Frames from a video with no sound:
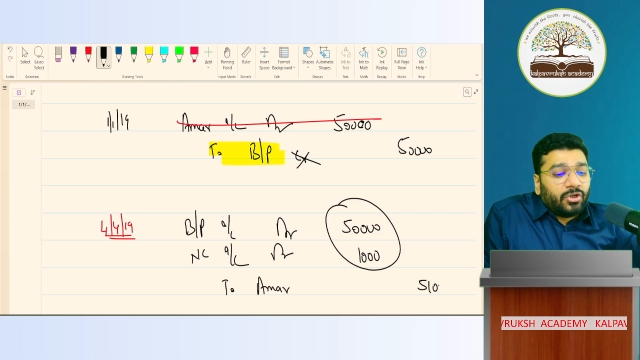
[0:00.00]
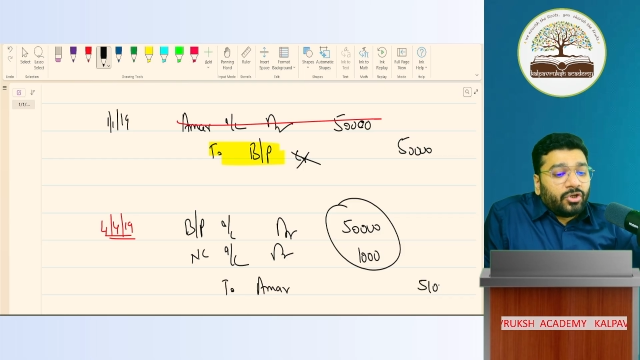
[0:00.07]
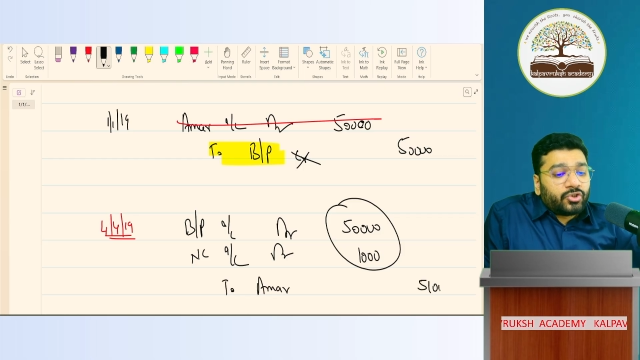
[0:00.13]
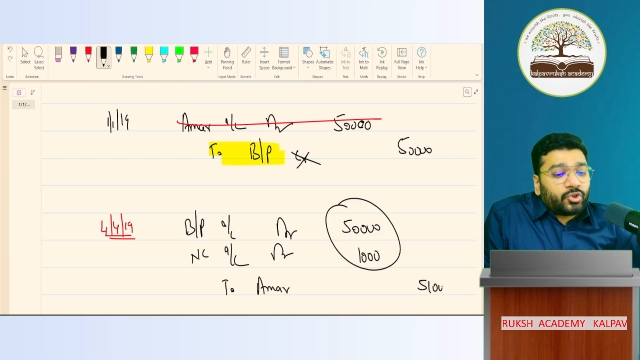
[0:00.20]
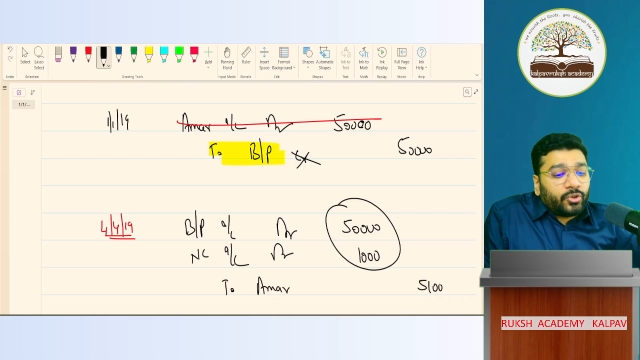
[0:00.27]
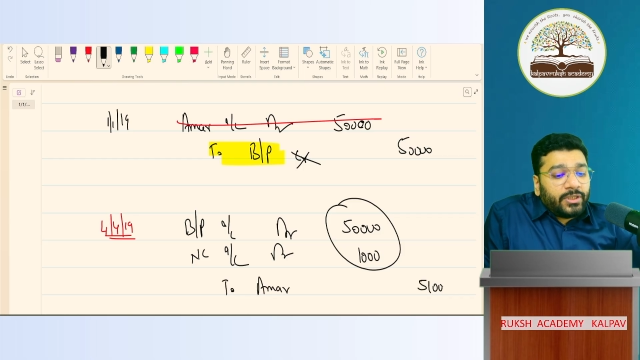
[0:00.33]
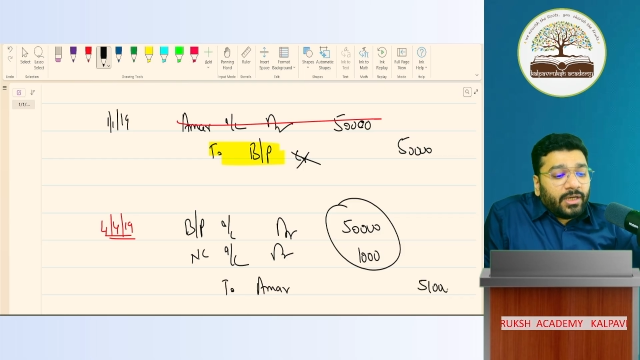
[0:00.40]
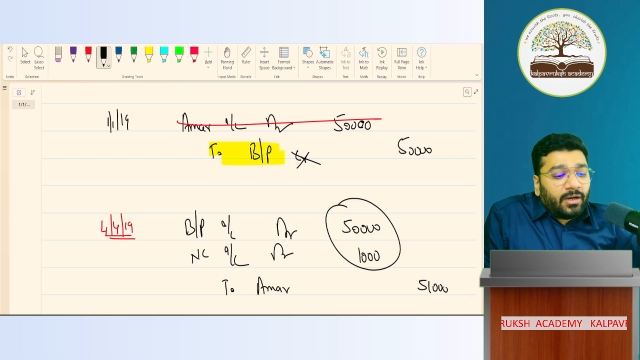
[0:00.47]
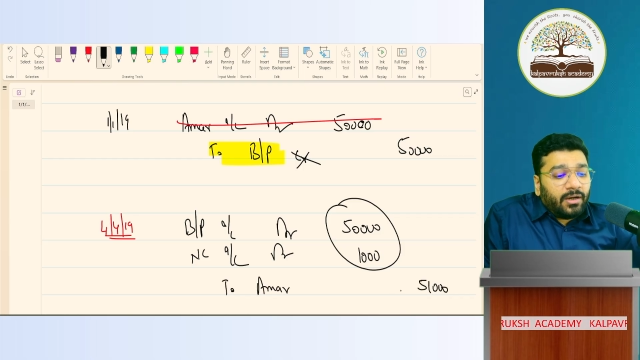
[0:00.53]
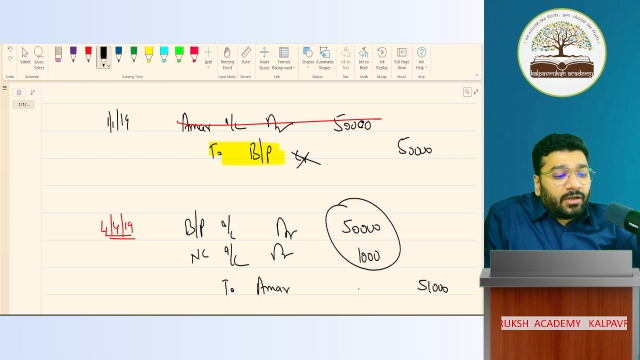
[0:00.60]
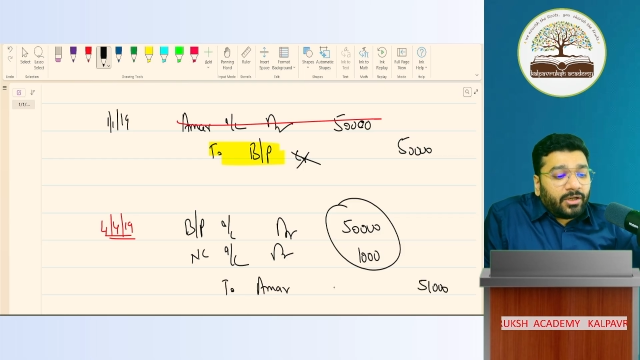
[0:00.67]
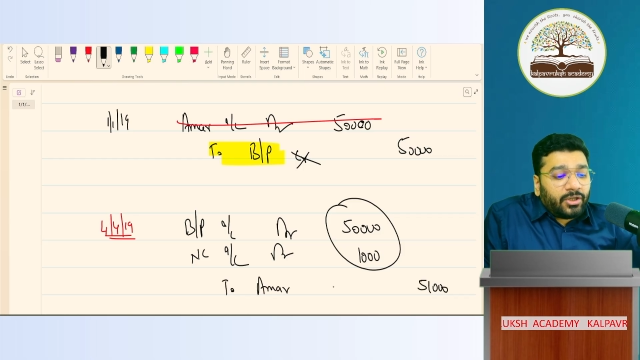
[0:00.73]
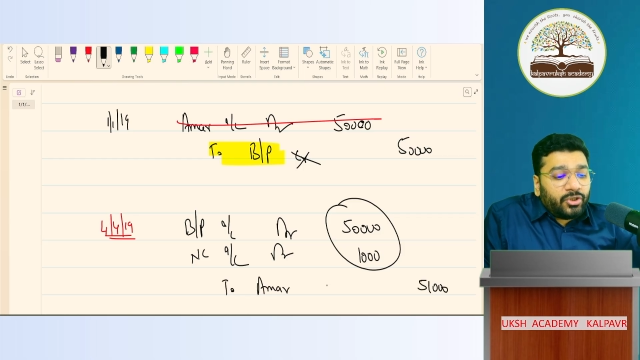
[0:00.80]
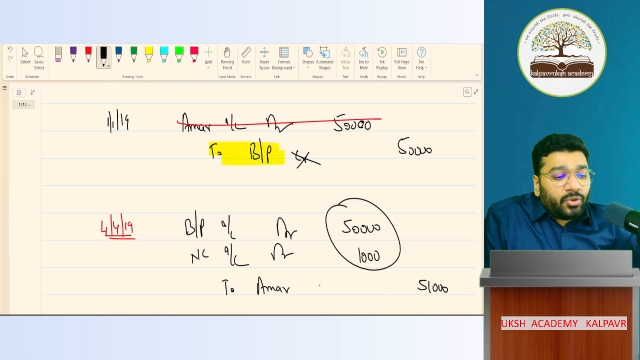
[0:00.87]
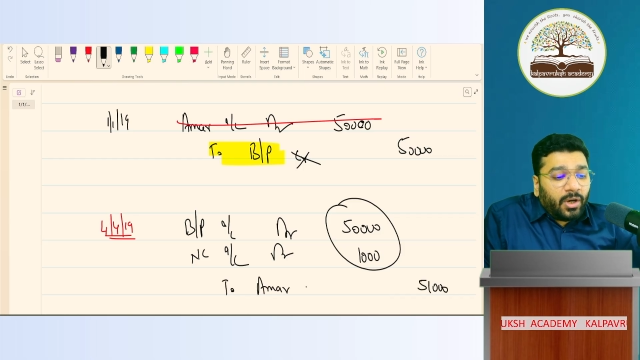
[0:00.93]
So
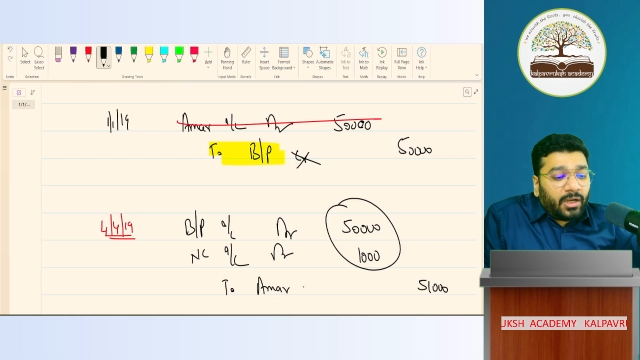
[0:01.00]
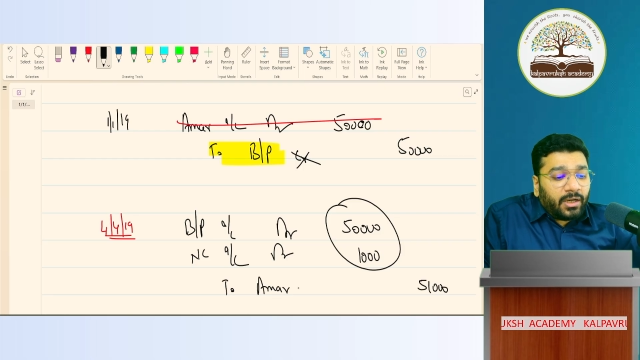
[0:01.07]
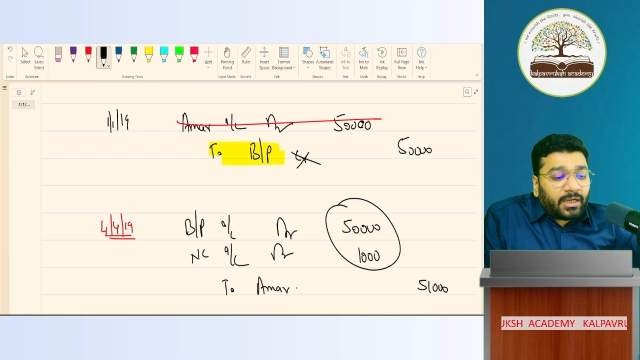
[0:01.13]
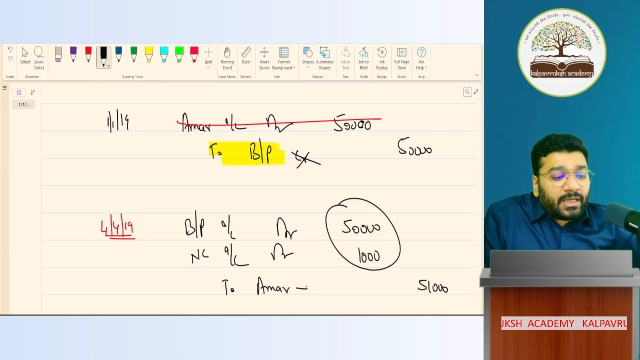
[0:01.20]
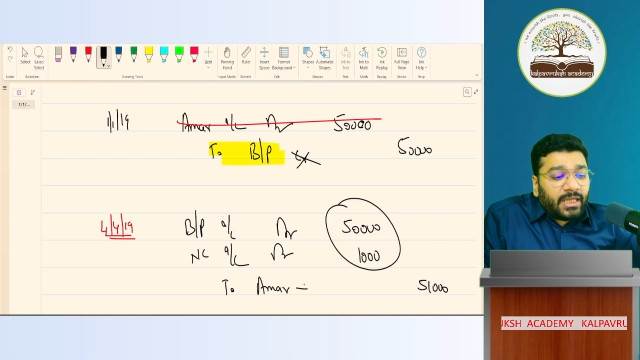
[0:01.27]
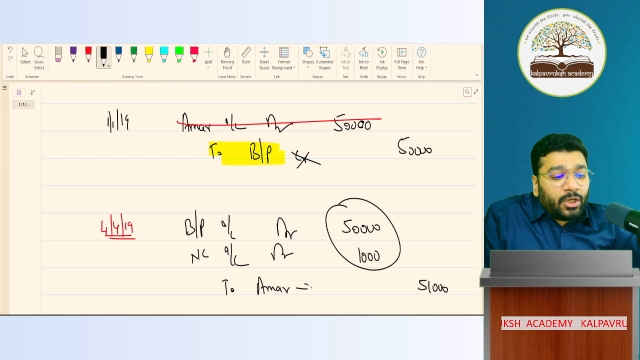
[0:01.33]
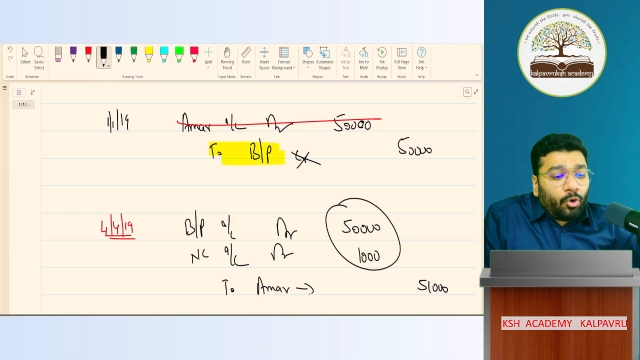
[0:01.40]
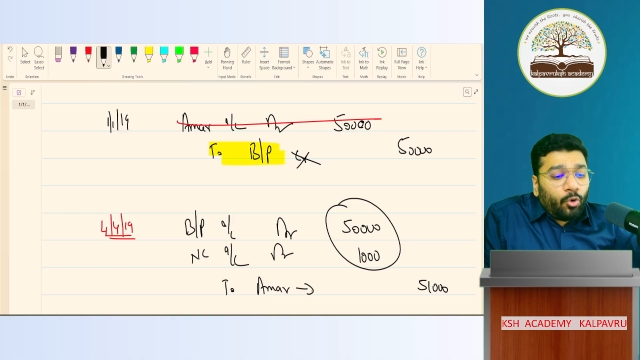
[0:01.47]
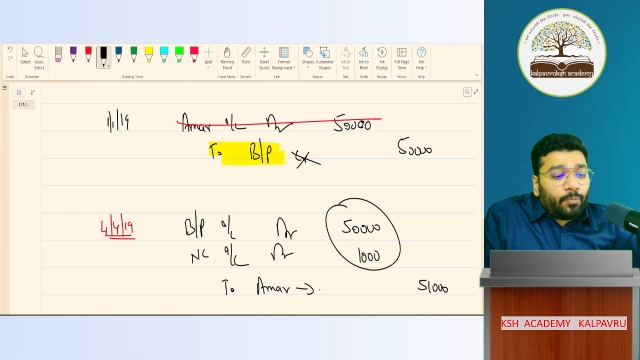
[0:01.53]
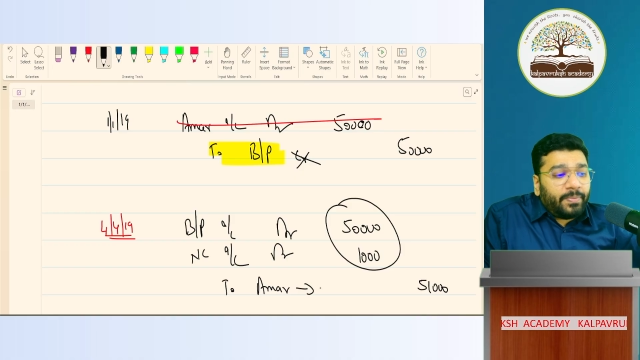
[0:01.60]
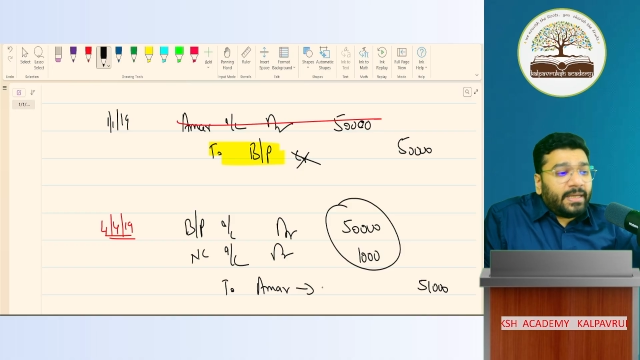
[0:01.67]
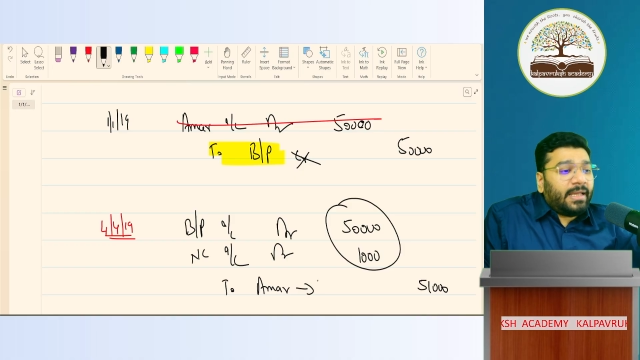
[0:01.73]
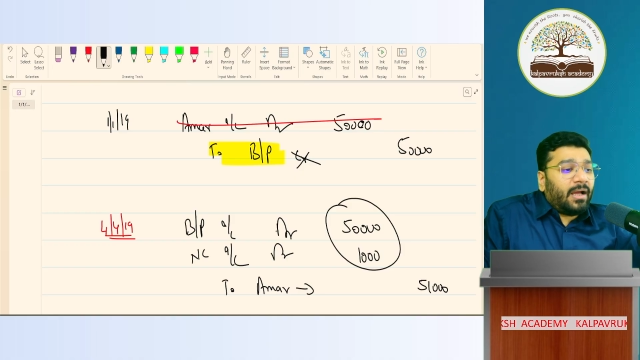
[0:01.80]
here you are reopening